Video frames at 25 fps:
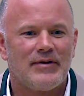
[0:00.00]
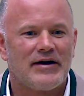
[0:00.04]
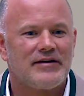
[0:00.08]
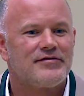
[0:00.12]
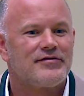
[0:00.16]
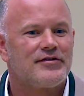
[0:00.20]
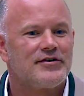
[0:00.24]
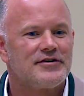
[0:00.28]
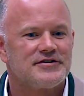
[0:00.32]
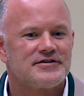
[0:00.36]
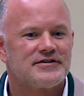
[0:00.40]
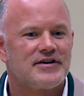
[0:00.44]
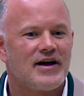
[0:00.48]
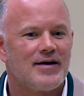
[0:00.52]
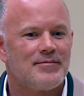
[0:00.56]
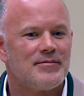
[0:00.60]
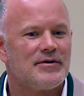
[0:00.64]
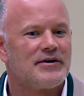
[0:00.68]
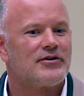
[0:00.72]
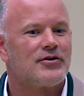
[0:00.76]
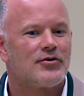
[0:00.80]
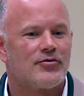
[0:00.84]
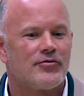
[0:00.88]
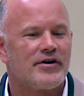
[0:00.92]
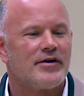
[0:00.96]
My first
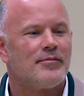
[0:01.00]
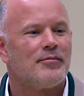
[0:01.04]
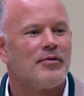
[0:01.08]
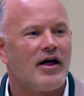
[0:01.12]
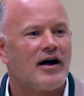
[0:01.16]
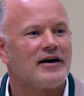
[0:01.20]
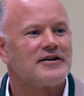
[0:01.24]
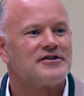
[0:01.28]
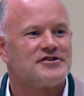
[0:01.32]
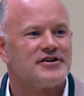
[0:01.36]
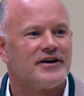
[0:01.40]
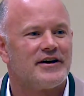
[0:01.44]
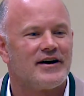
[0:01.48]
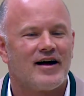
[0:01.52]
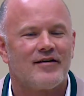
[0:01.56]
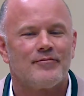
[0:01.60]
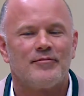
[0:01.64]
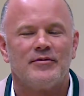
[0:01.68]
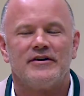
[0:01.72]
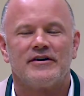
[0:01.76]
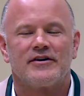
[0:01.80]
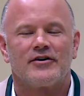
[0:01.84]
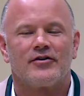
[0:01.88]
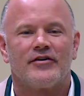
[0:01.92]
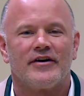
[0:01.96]
time in Korea blockchain.
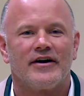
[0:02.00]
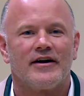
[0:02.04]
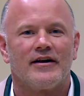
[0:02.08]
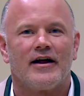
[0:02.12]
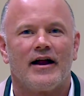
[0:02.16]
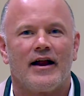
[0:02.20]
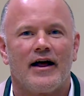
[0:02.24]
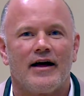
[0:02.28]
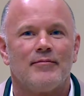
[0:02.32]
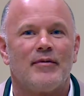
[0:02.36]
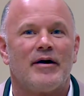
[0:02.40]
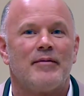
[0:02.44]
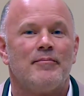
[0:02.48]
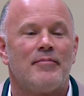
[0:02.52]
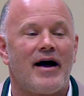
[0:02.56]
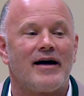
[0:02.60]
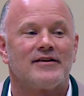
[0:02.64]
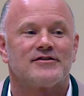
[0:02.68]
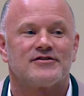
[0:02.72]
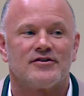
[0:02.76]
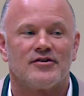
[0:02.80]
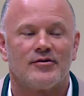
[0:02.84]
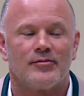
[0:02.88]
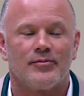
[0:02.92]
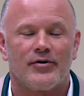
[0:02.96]
I've been to Korea. I had my
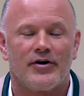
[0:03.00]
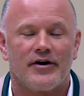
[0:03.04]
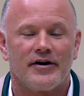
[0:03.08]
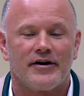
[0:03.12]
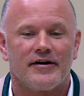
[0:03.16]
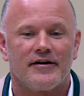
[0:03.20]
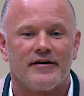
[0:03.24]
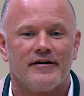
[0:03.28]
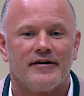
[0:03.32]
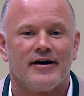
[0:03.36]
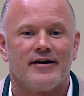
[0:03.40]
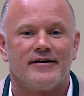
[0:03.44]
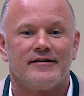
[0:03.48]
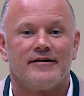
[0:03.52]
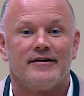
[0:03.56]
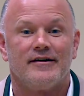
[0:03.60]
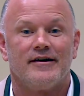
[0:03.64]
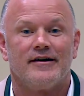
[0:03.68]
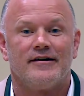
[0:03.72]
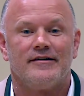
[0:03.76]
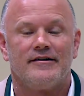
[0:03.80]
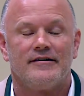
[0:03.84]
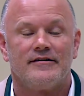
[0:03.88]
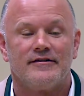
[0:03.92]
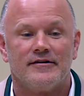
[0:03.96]
bachelor party here in
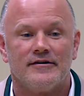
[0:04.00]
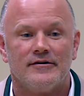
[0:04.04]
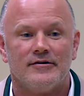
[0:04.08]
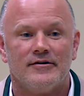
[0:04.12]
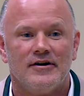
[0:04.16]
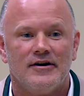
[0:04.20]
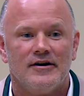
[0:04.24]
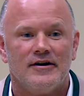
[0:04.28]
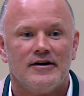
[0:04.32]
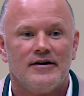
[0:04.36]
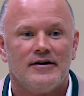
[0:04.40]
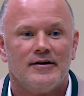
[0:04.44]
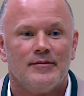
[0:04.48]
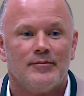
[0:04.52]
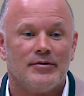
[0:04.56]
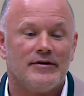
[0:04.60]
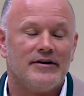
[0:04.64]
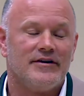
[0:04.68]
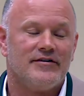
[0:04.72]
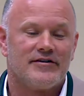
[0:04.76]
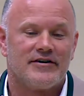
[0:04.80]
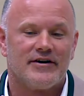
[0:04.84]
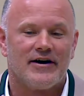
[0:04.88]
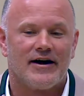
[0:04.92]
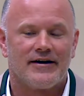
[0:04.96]
1992,
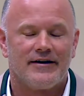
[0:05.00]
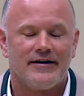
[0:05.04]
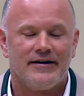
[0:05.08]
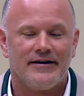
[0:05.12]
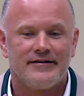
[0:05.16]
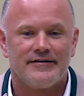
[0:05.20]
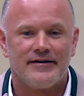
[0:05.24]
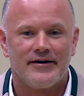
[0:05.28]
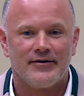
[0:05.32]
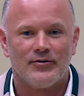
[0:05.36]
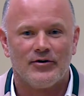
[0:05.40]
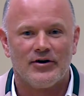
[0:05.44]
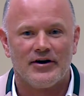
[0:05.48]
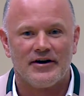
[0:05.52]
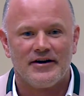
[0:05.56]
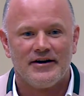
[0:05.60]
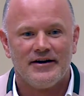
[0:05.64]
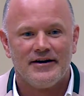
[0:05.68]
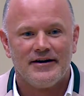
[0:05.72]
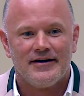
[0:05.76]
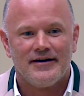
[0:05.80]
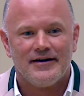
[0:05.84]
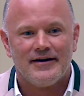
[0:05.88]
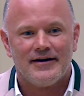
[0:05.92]
believe it or not, in Itaewon.